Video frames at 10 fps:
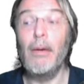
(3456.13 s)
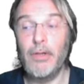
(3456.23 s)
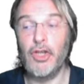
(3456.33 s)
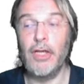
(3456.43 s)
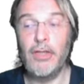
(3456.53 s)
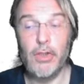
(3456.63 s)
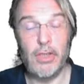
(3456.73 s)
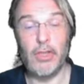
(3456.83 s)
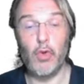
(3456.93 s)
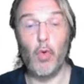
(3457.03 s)
it changes,
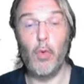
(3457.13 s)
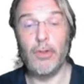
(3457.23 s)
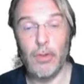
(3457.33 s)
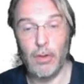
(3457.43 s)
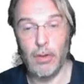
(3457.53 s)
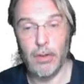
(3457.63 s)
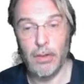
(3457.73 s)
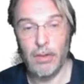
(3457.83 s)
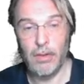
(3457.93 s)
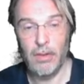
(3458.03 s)
it's always odd
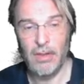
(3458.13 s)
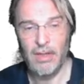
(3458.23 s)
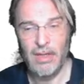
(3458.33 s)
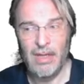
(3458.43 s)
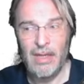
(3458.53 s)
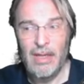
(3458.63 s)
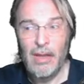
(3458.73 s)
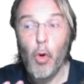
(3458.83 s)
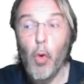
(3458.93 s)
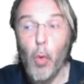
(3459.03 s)

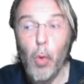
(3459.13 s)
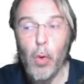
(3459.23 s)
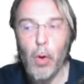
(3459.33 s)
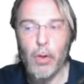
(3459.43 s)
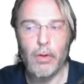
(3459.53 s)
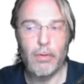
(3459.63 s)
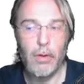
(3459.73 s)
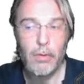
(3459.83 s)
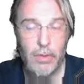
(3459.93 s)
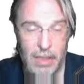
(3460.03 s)
all other
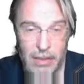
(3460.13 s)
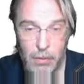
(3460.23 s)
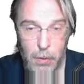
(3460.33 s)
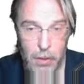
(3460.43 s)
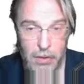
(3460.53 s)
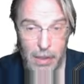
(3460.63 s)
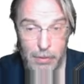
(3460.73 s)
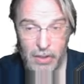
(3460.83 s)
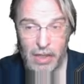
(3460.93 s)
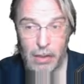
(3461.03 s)
rows in the work table
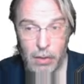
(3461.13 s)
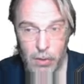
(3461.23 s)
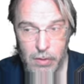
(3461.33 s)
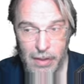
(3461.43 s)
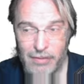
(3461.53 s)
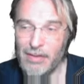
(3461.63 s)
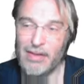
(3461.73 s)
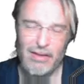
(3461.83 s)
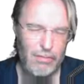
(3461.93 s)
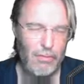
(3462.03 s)
that I looked at,
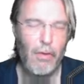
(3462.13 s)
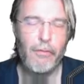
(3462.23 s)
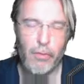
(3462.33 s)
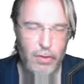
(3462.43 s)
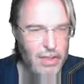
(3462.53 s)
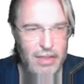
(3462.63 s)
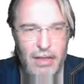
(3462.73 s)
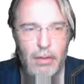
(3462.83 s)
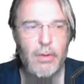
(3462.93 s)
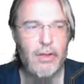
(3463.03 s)
and of course, I
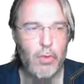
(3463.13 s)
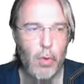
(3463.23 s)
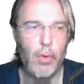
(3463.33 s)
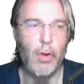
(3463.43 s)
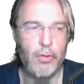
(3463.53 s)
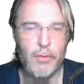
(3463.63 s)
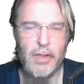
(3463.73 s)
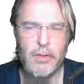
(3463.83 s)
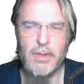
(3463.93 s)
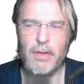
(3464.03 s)
didn't look at all
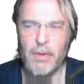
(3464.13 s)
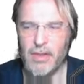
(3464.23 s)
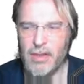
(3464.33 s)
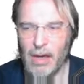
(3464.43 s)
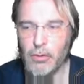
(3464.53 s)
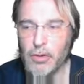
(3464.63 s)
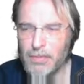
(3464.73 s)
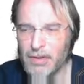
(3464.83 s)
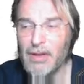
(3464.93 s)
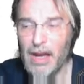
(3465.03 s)
121,000,
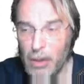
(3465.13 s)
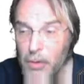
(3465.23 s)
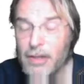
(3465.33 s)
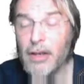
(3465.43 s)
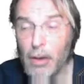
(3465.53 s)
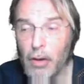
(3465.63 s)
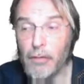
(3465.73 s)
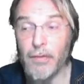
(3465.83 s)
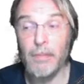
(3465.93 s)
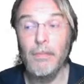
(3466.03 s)
but I looked at a lot
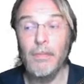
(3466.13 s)
of them,